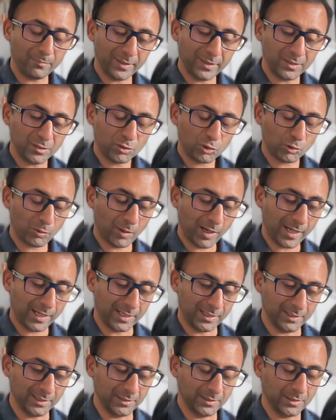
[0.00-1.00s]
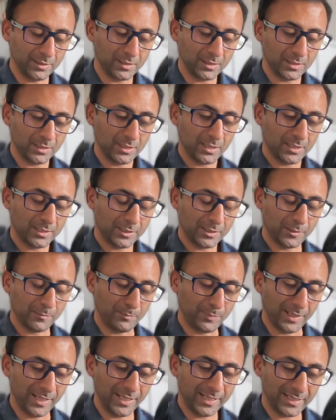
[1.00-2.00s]
been trained to
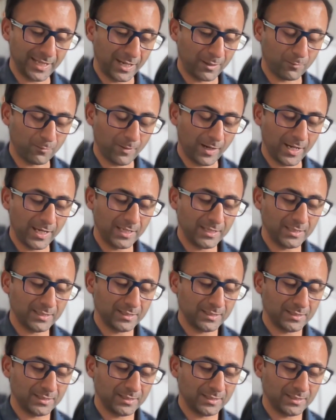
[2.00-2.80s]
be that way.